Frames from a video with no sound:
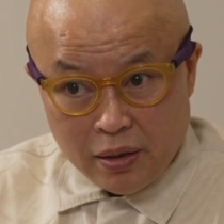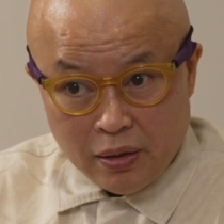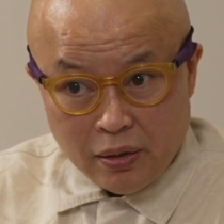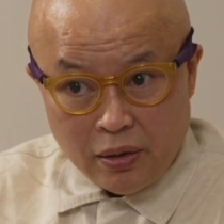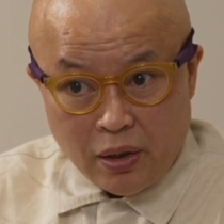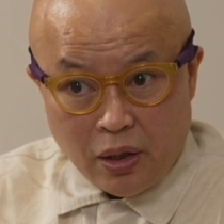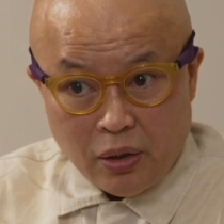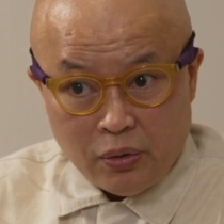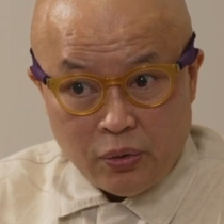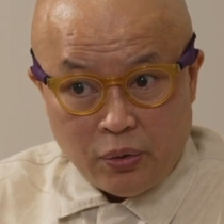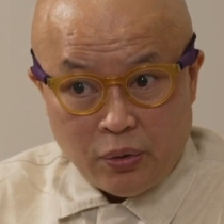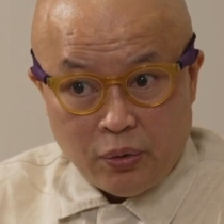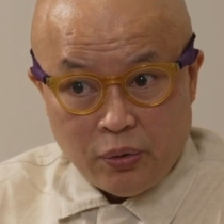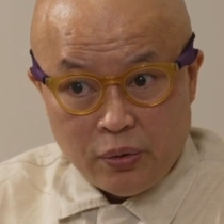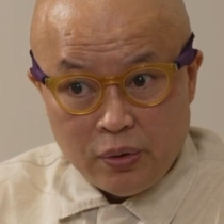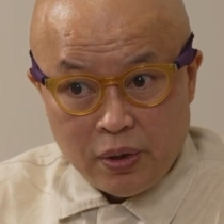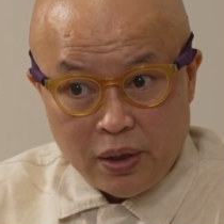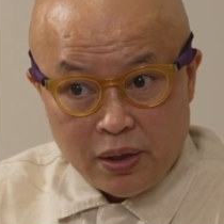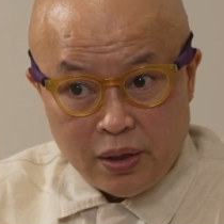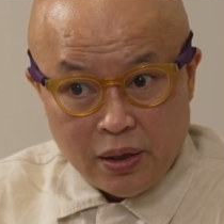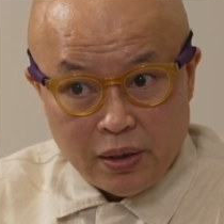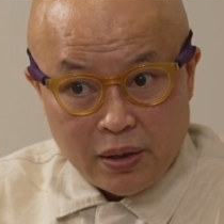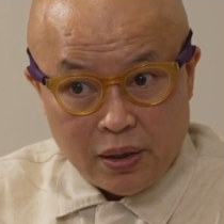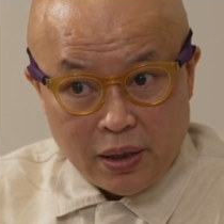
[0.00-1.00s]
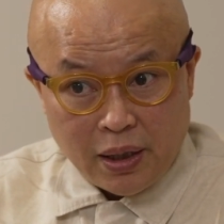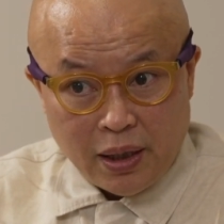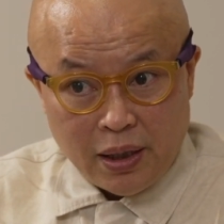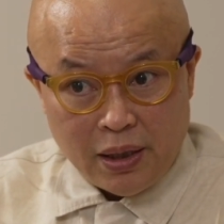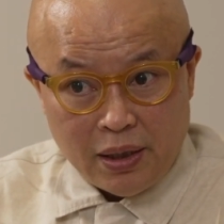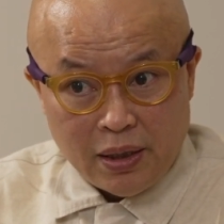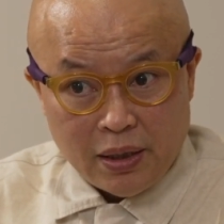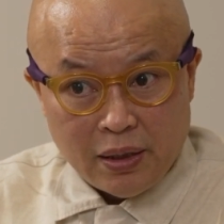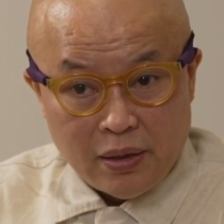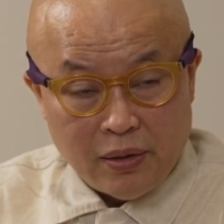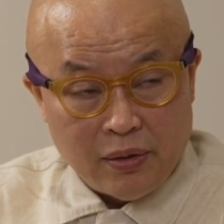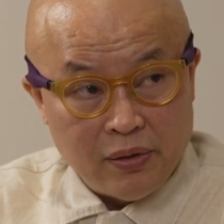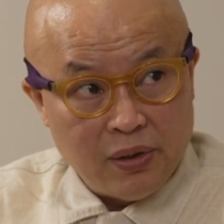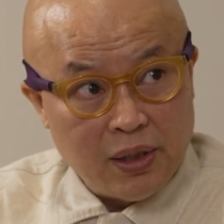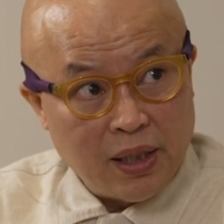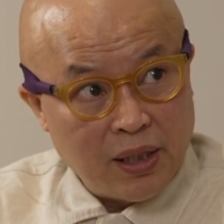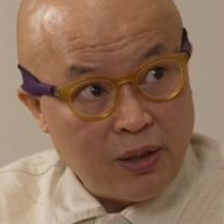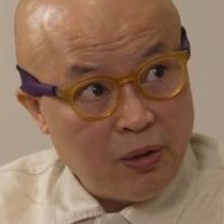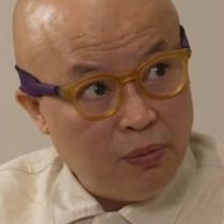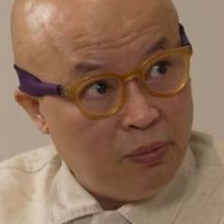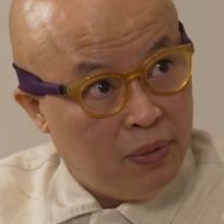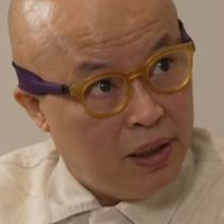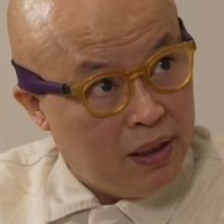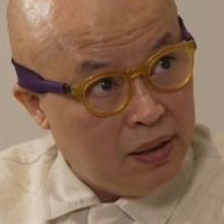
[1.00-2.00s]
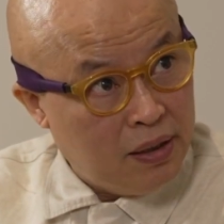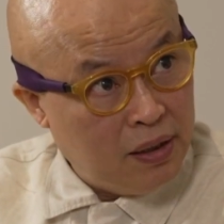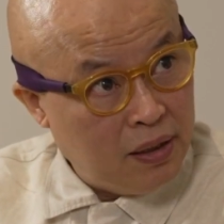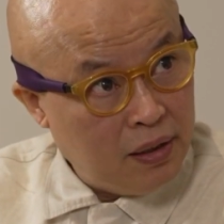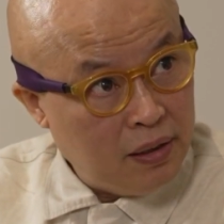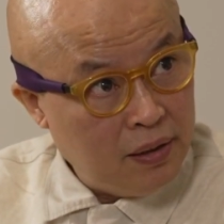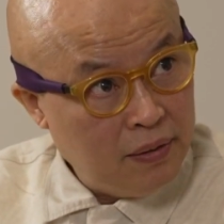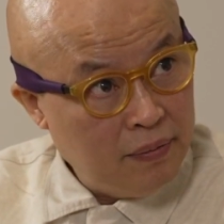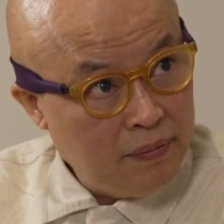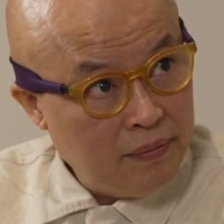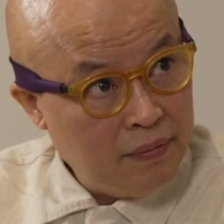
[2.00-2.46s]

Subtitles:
doctoral dissertation on Giacometti.